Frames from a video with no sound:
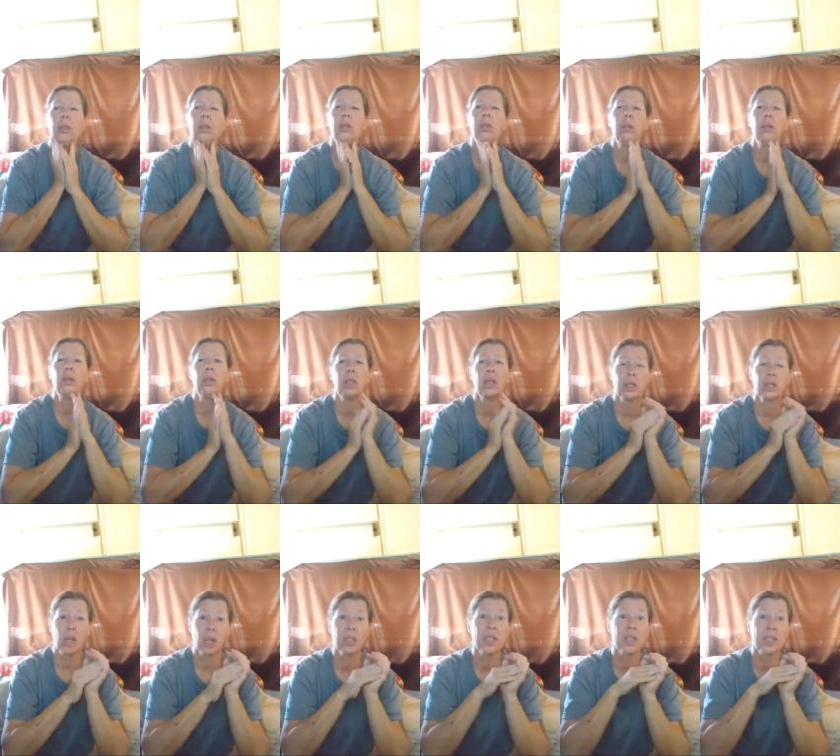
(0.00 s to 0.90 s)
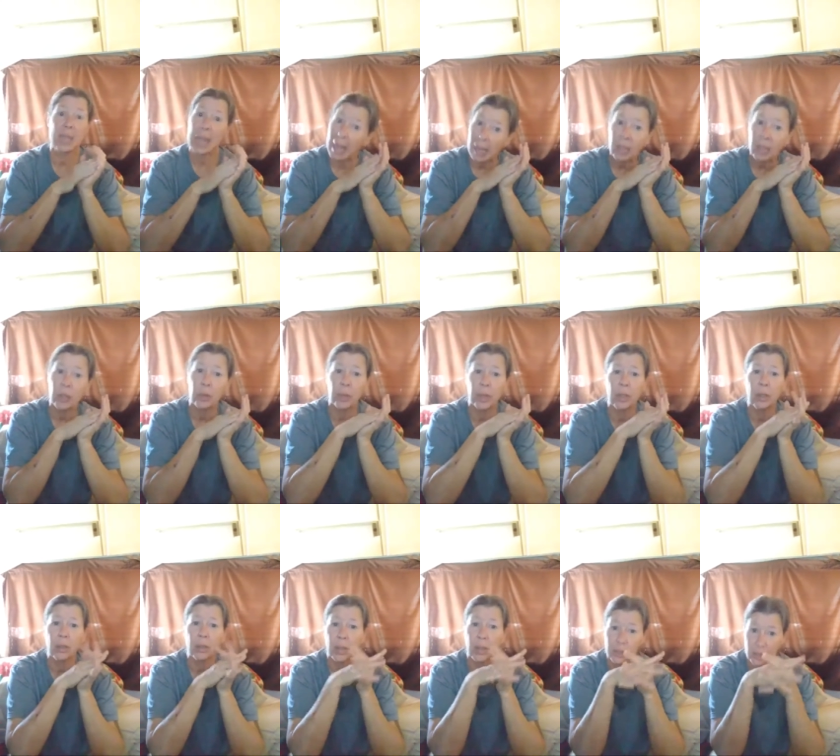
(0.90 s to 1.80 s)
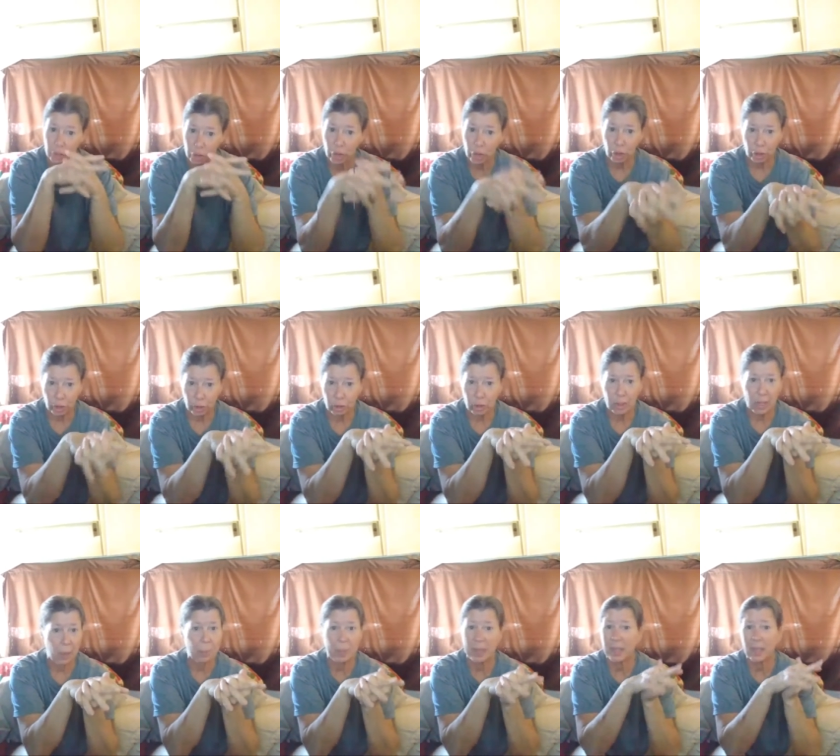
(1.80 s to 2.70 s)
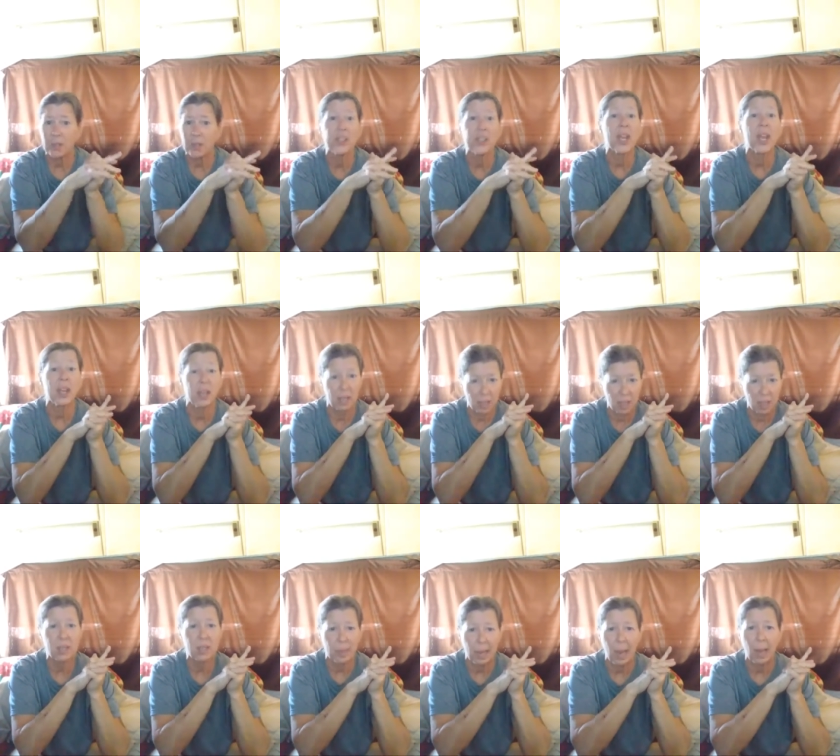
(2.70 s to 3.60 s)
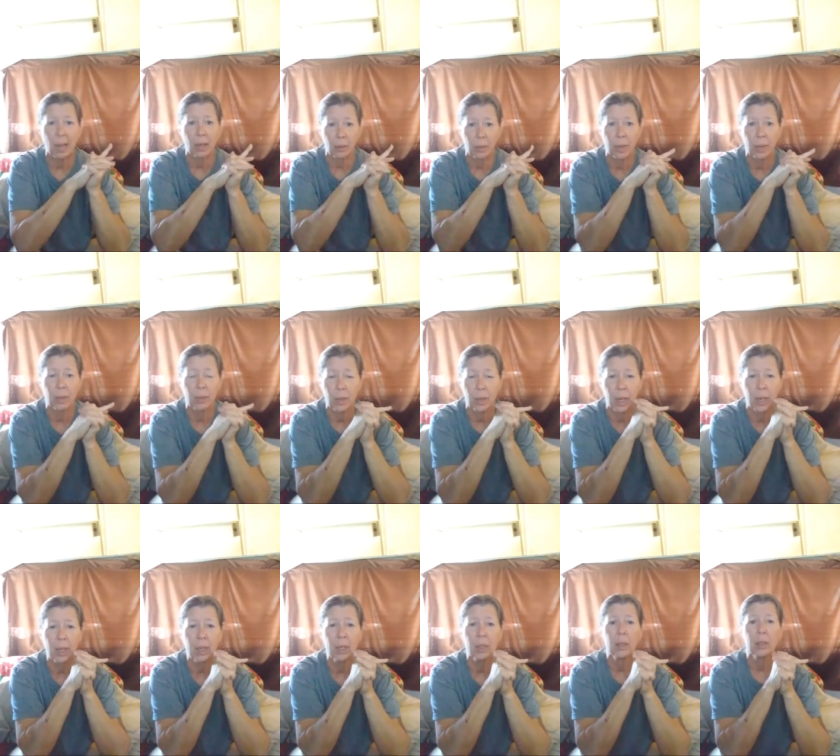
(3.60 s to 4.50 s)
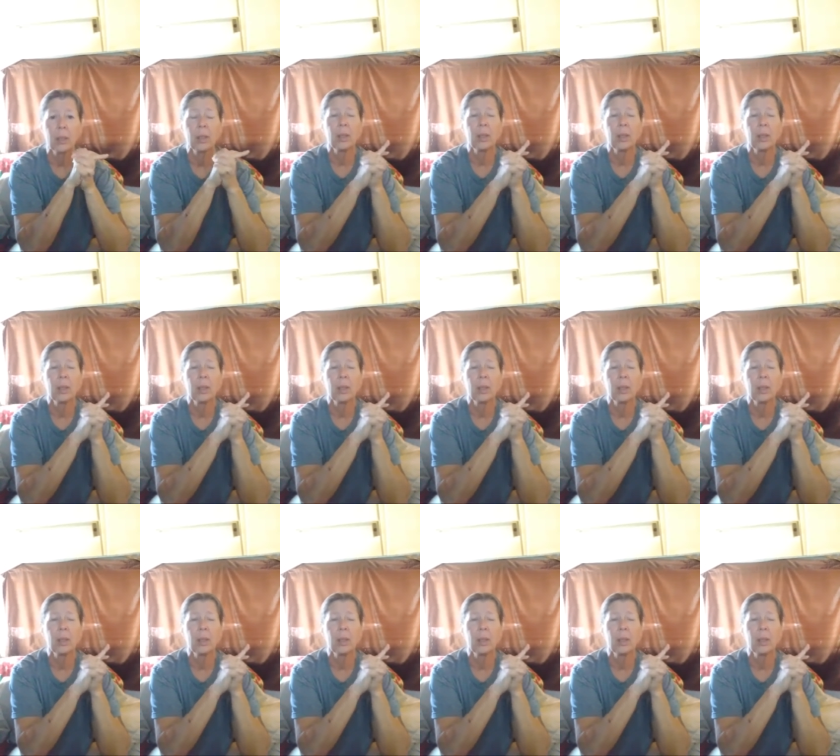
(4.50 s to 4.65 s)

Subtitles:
As long as it's accurate, it's good. Can't be hearsay. It needs to be accurate, okay?